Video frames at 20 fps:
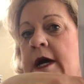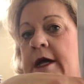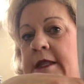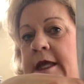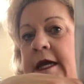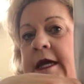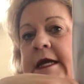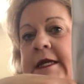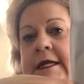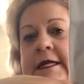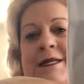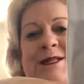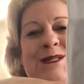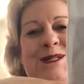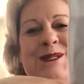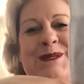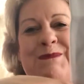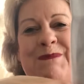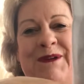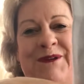I think it needs
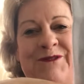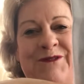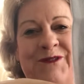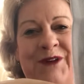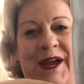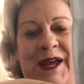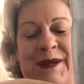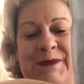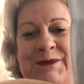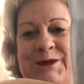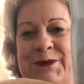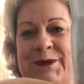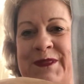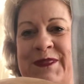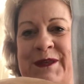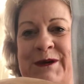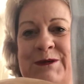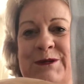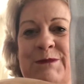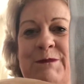to be framed with those